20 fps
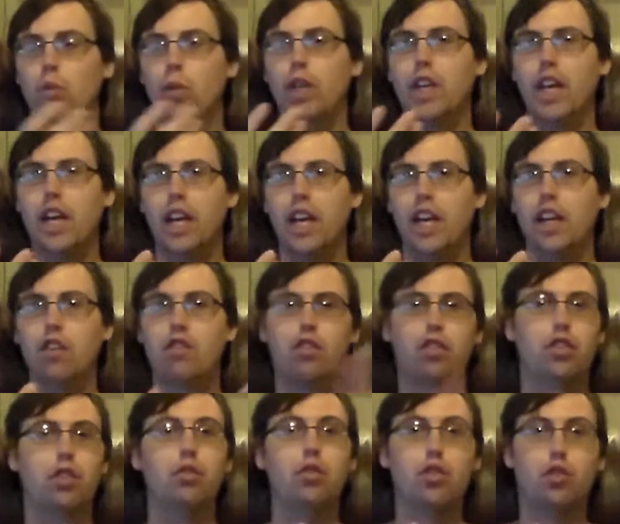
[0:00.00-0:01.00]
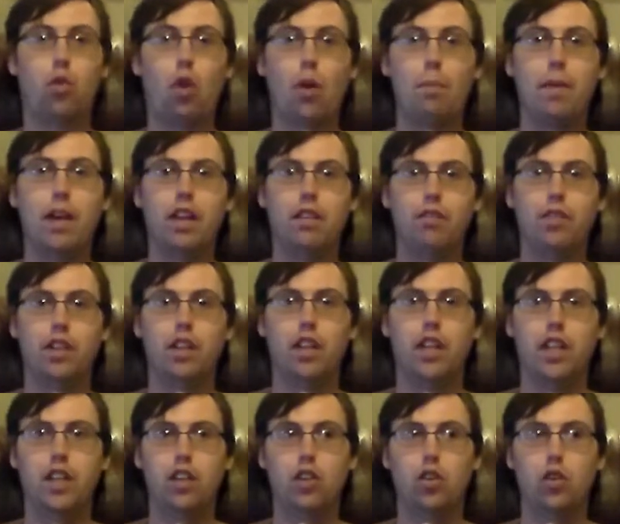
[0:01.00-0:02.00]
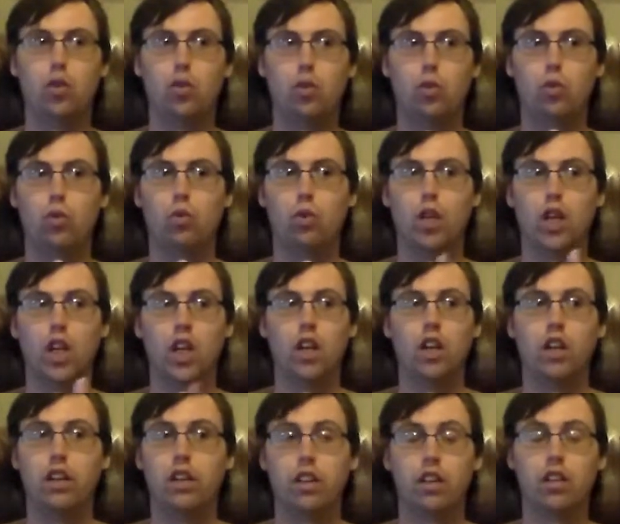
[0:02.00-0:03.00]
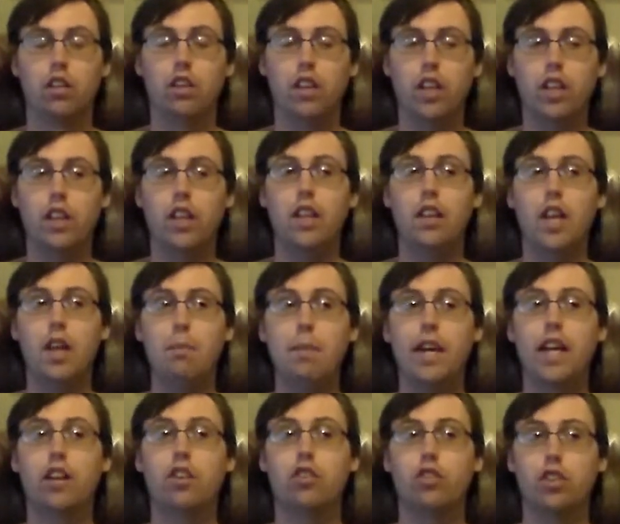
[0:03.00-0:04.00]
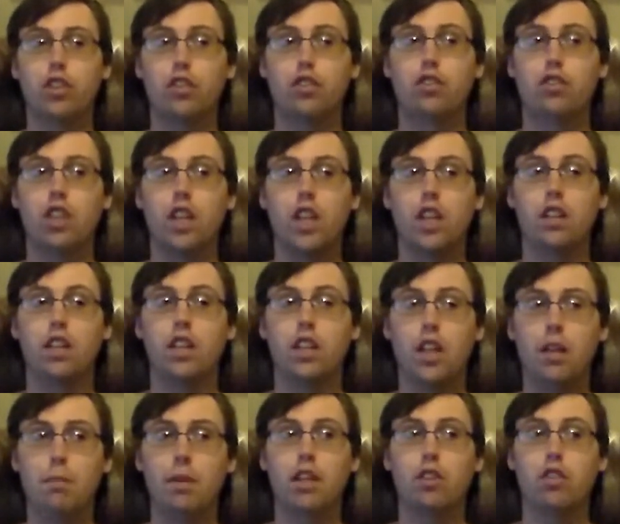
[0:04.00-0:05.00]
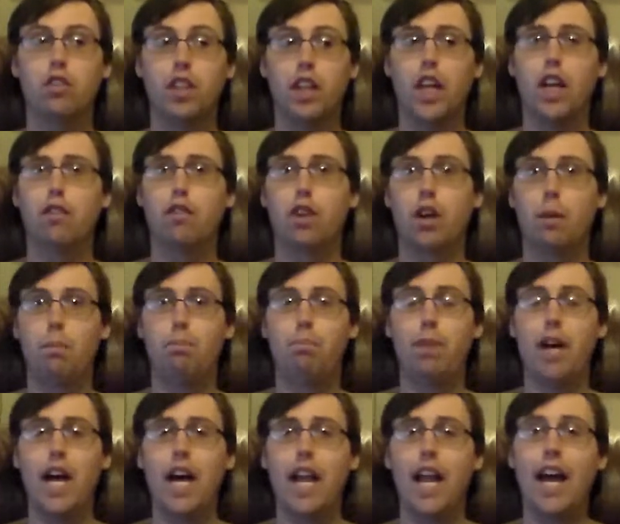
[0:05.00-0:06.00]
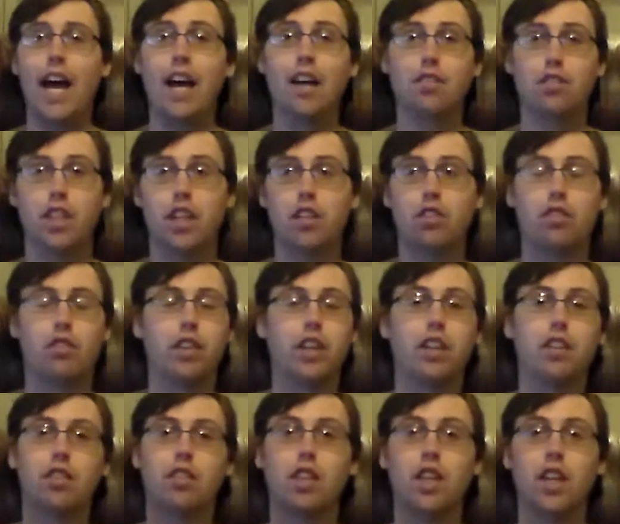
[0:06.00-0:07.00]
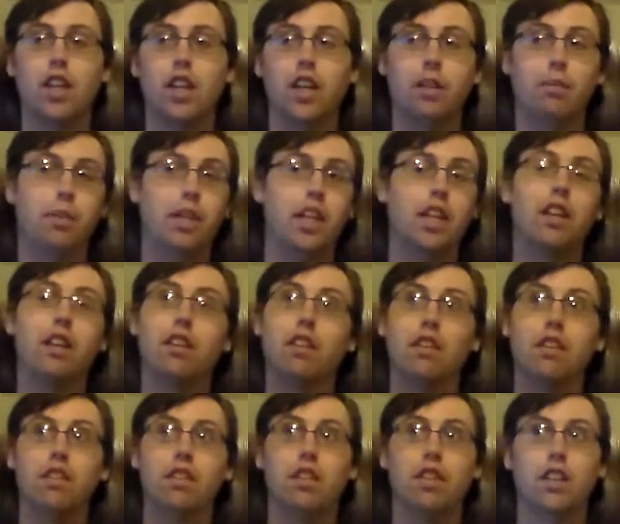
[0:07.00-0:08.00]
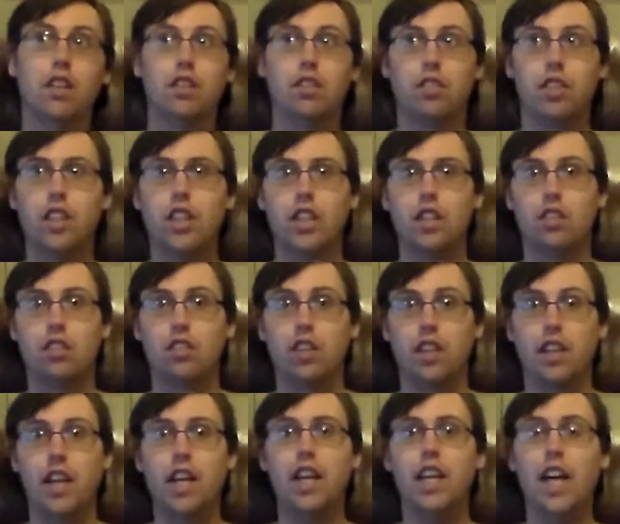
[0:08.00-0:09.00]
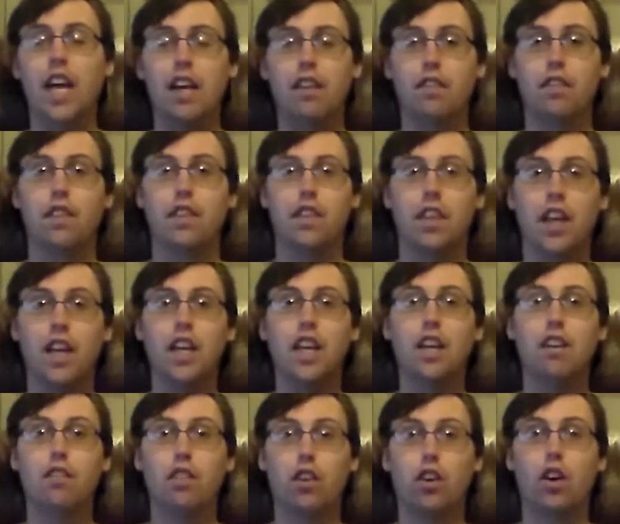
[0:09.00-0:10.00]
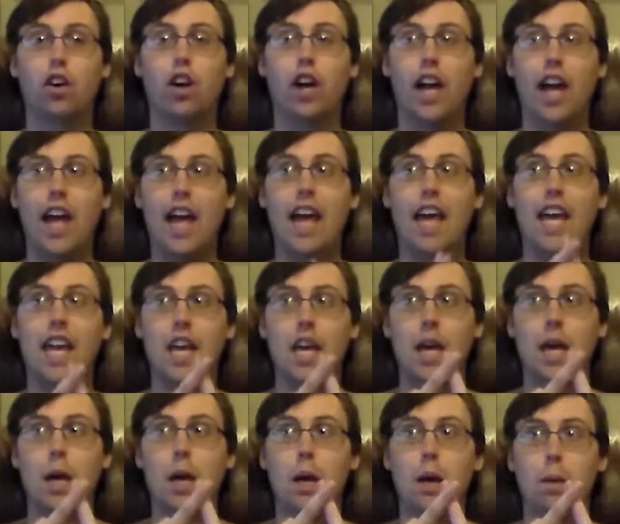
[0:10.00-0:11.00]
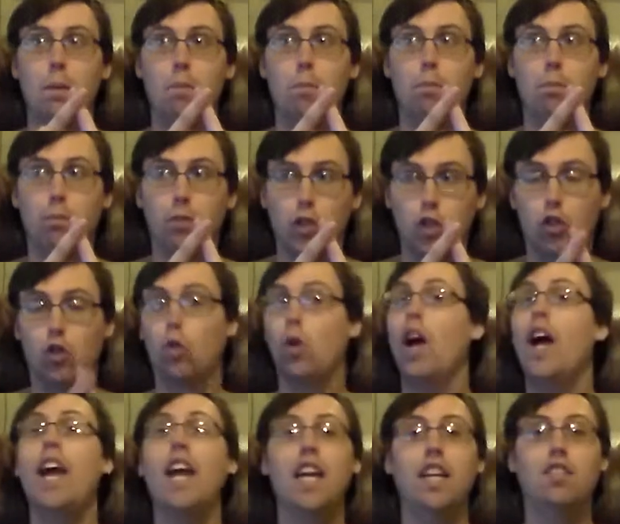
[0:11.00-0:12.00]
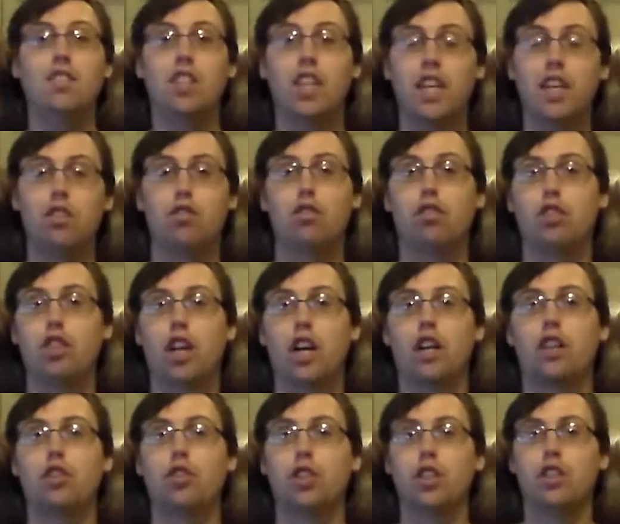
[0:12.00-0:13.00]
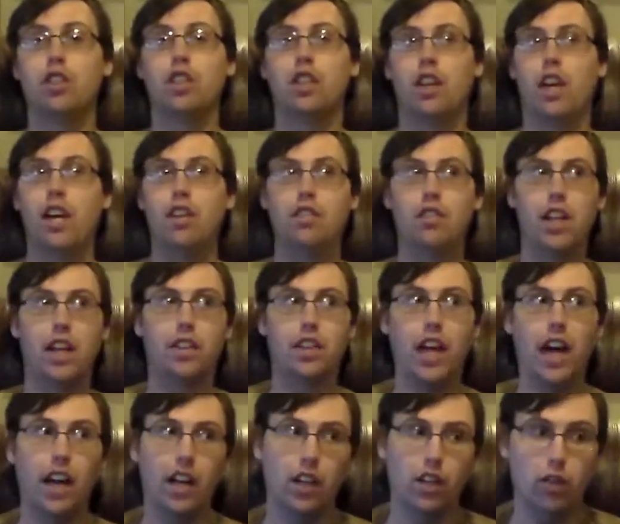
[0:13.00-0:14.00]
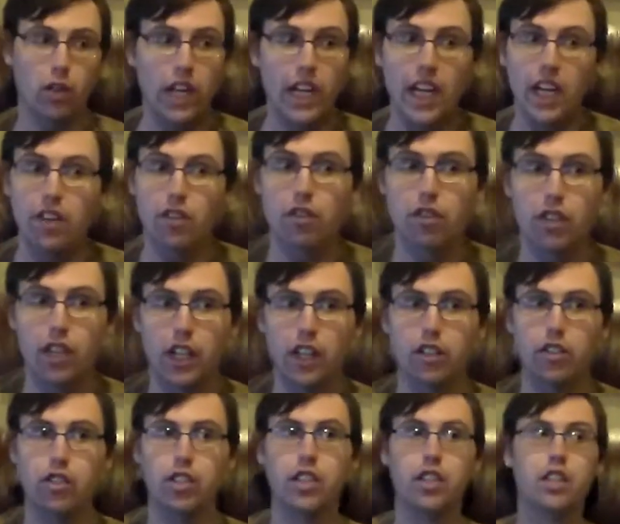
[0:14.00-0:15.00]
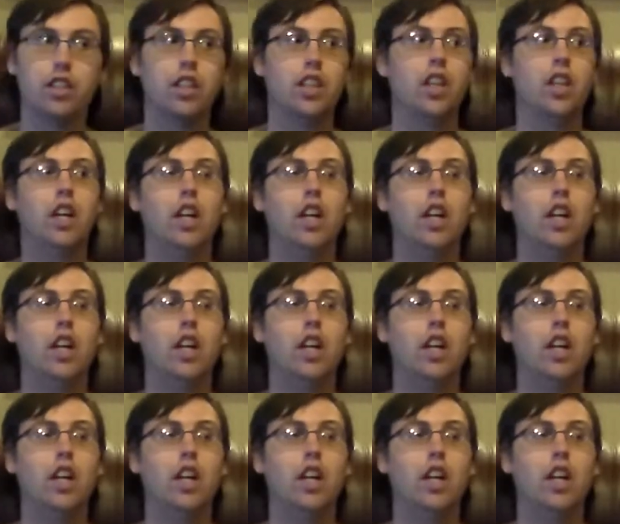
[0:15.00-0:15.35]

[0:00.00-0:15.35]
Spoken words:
we get introduced to our main villain, who, you know, they make sure they give her a badass entrance. I mean, seriously, they give her a great introduction. Esdeath got a great introduction.